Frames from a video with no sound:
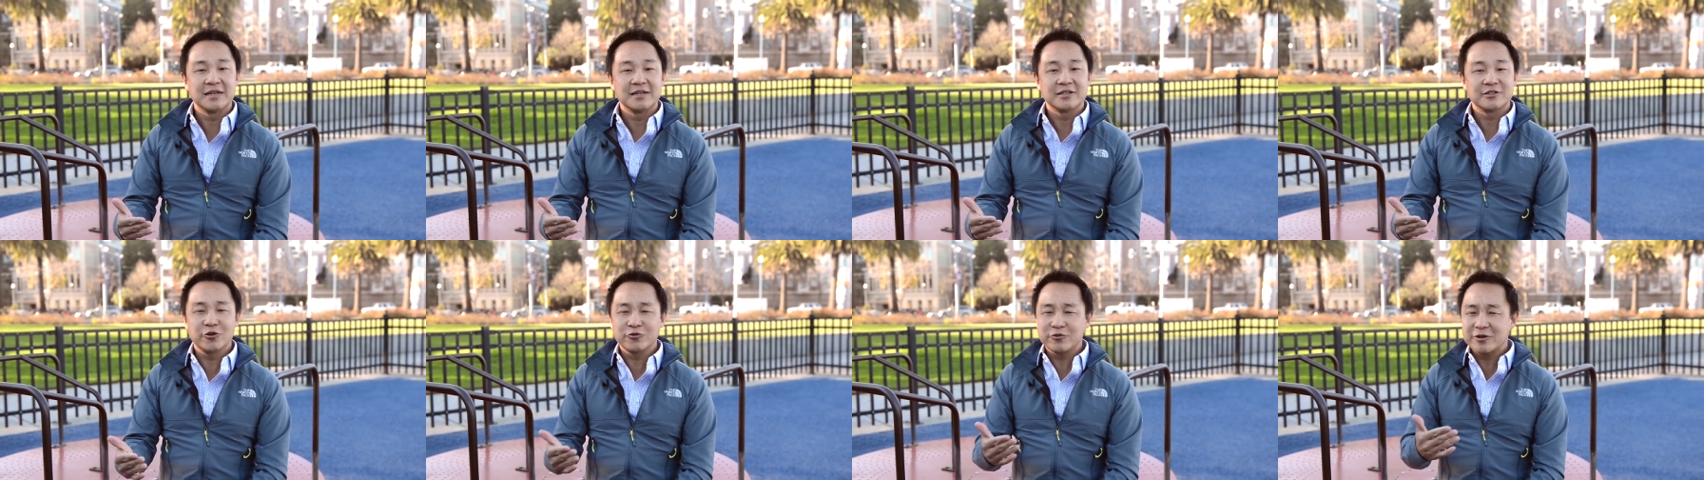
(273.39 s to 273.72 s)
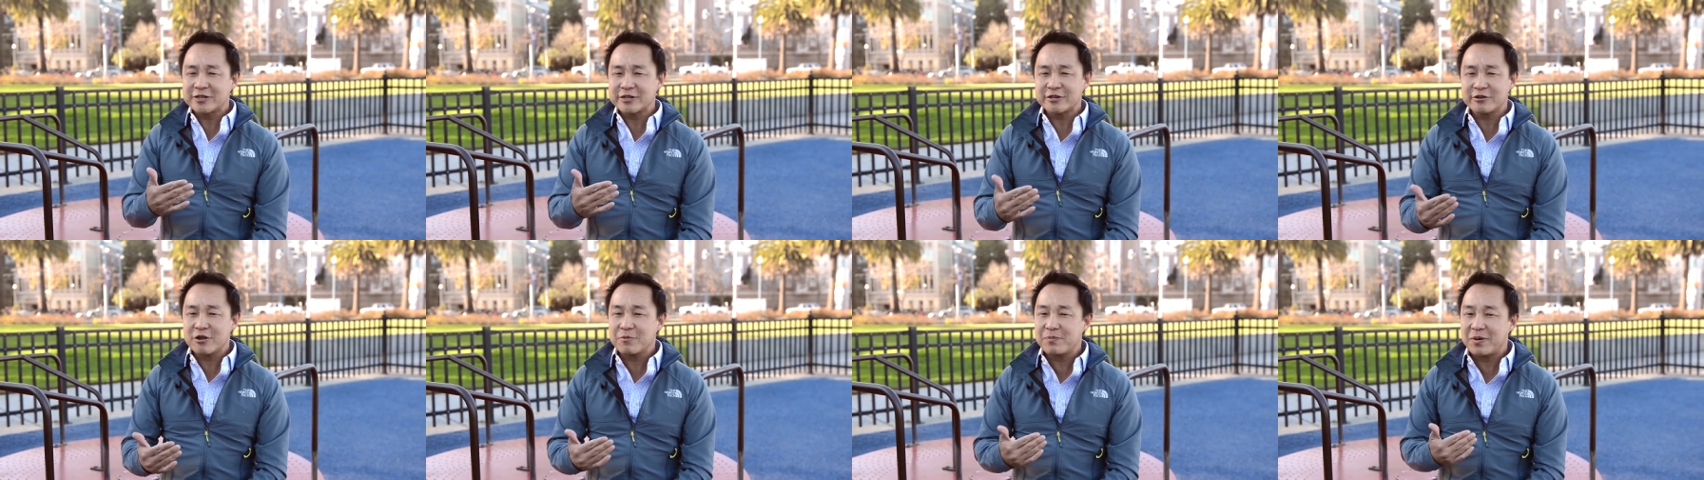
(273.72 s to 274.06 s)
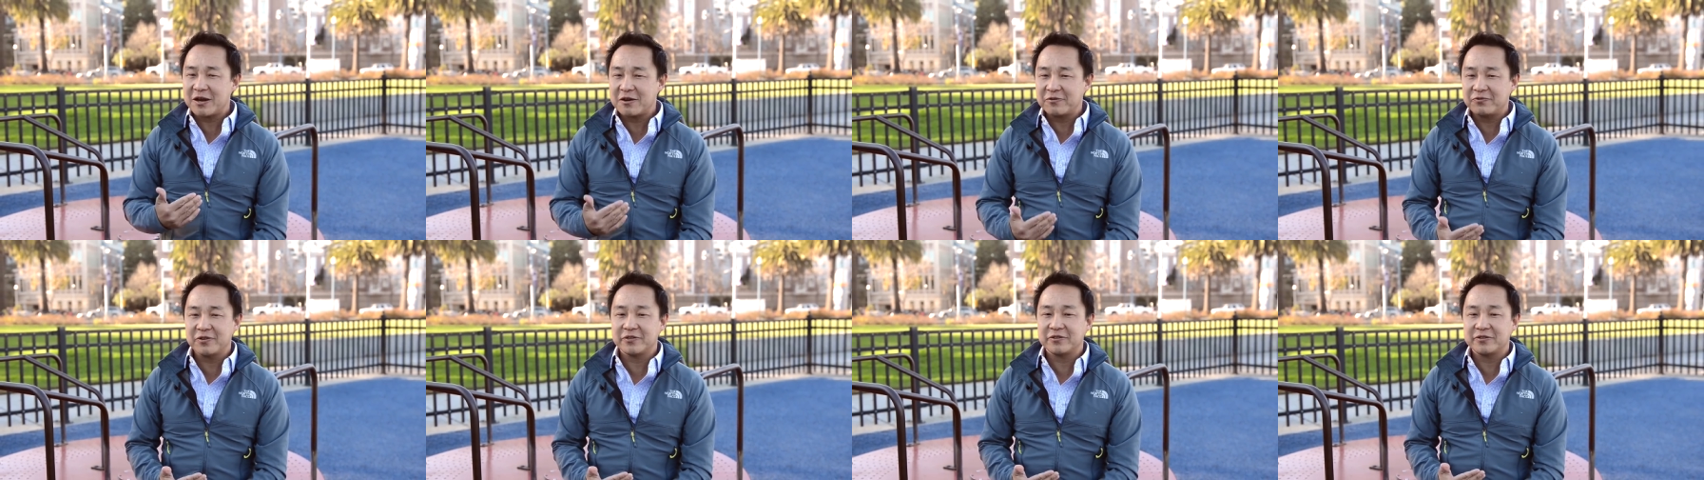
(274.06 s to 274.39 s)
don't necessarily
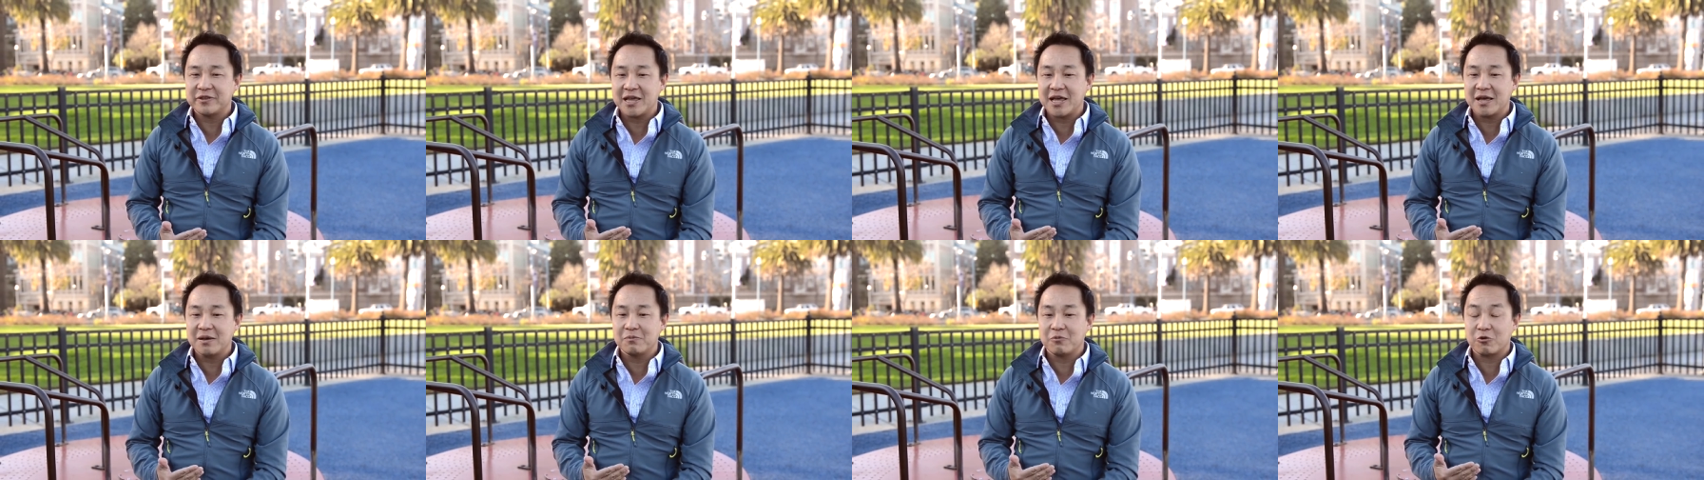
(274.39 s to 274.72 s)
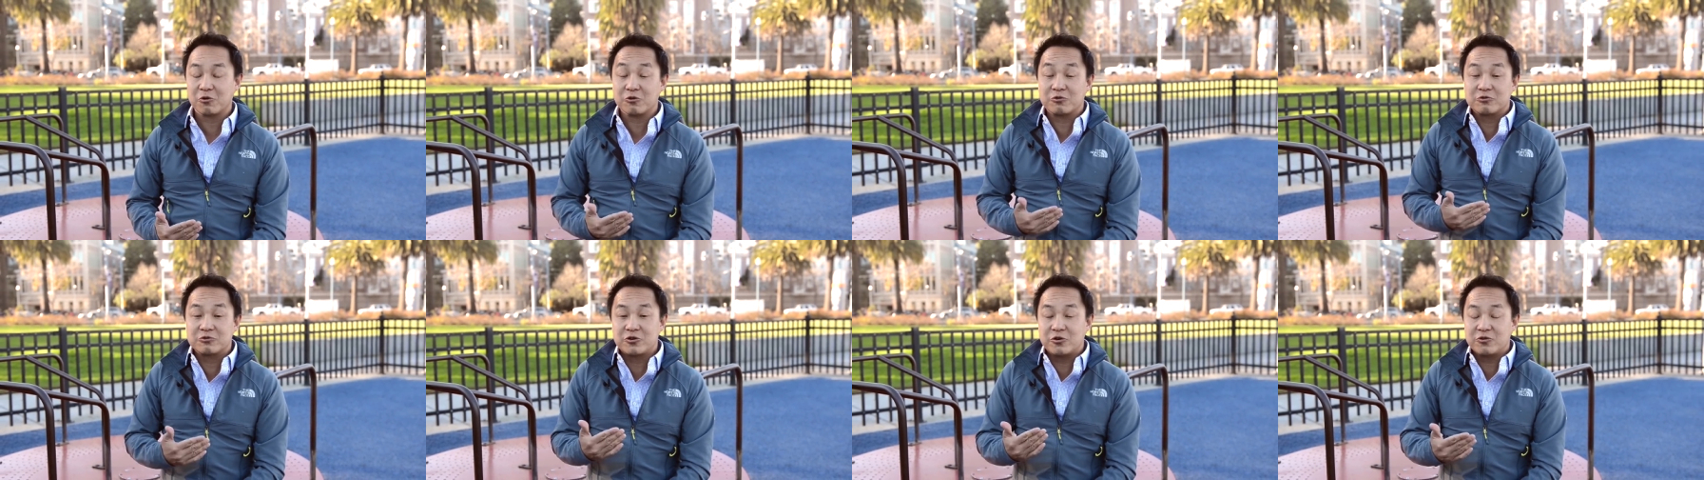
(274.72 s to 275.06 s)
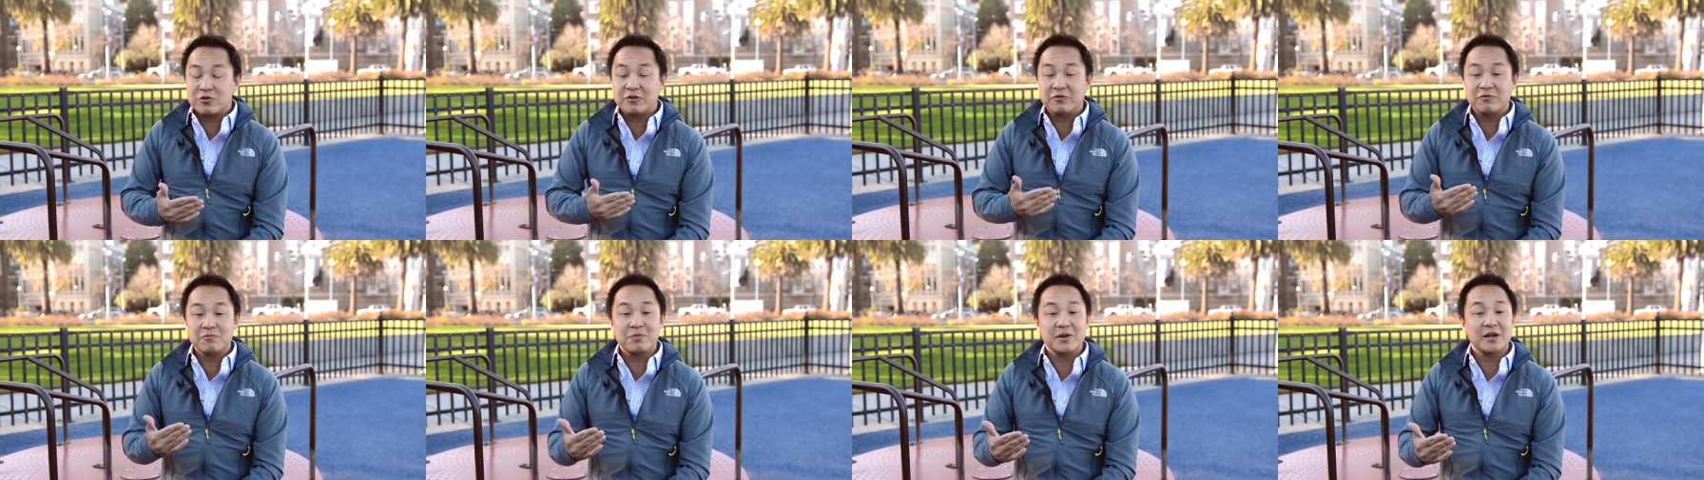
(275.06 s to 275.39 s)
benefit them or don't even